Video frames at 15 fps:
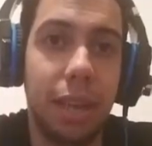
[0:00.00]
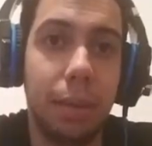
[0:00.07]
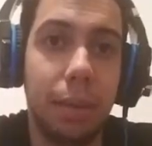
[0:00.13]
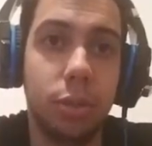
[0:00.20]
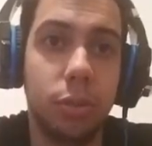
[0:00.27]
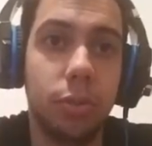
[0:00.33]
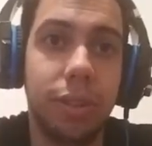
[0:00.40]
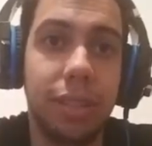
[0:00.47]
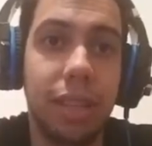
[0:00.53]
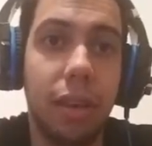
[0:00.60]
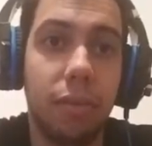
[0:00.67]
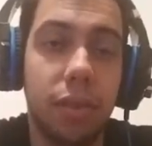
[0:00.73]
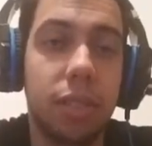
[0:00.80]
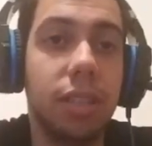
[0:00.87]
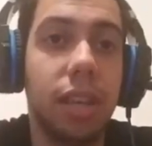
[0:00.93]
absolutely
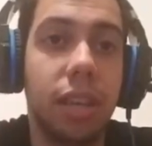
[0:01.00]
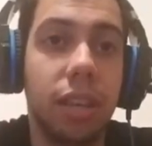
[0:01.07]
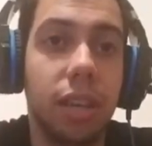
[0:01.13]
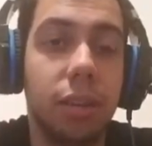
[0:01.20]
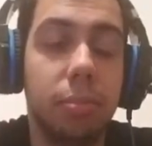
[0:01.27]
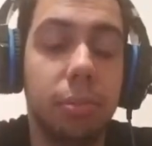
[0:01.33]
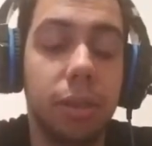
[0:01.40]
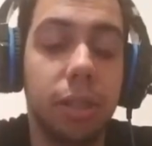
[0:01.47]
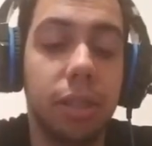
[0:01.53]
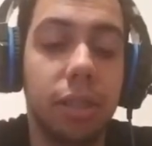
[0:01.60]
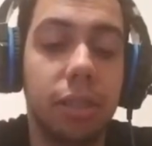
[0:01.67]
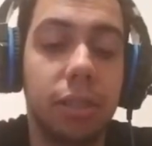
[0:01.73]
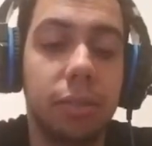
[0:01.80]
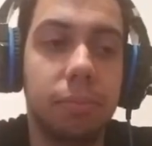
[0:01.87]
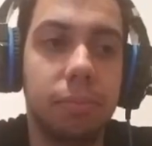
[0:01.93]
devastated, but
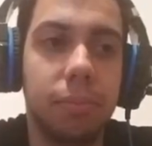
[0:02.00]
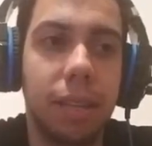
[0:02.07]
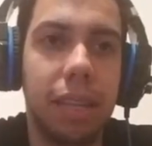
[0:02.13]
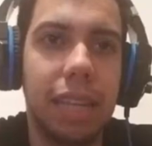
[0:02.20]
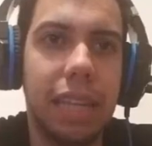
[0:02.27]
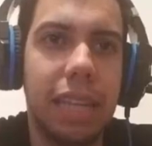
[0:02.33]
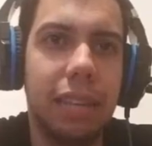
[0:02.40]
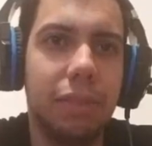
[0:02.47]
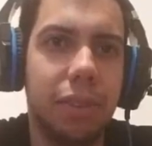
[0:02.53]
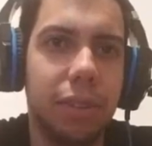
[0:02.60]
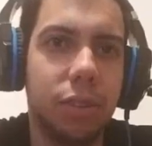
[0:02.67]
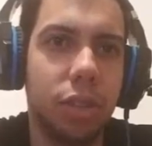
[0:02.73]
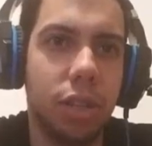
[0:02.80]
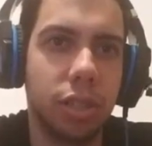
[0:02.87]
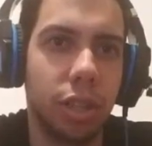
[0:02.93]

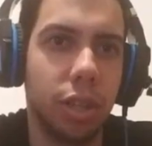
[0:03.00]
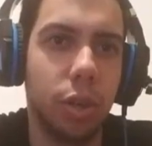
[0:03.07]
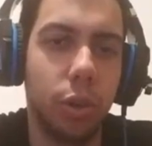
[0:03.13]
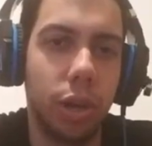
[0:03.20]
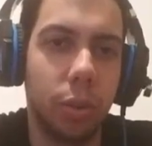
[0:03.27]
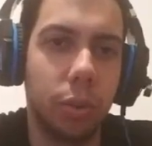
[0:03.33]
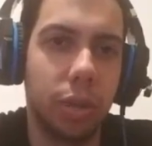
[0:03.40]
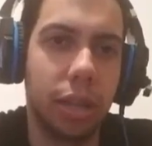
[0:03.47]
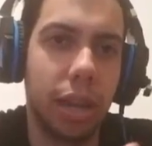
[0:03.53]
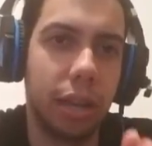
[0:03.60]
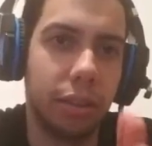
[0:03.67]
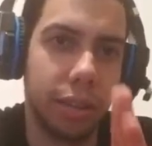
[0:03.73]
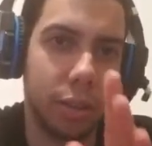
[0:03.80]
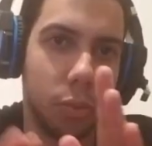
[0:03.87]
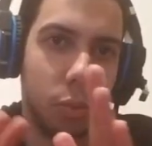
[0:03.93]
even Jessica and Cody were kind
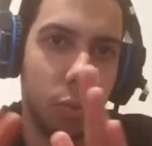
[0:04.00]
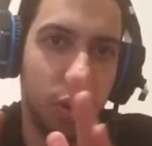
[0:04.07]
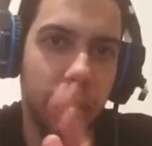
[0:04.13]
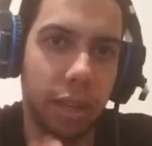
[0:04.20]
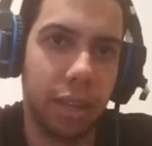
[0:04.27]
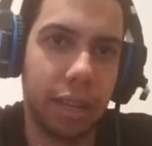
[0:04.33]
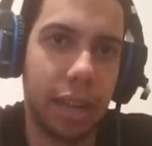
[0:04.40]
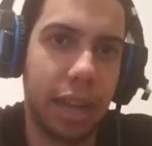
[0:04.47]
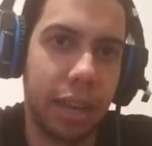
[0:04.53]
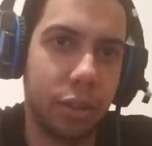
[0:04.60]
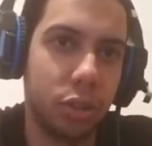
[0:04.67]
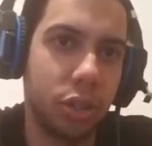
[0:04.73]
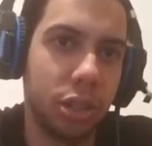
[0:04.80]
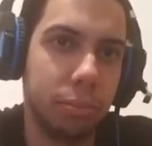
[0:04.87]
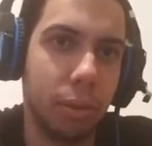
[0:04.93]
of like wanted to kind of
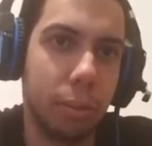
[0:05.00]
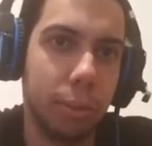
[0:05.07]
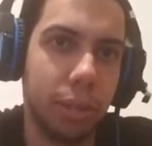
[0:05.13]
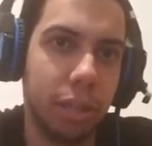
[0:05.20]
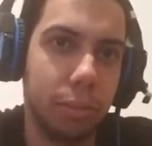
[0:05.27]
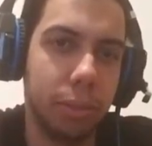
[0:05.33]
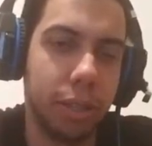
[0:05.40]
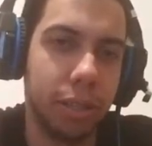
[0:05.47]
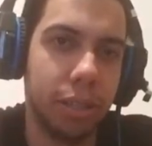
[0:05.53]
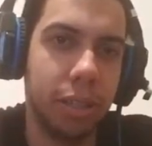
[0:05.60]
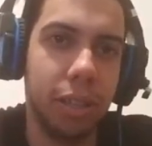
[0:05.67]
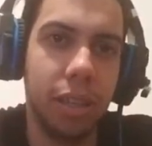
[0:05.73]
cheer them up a little bit.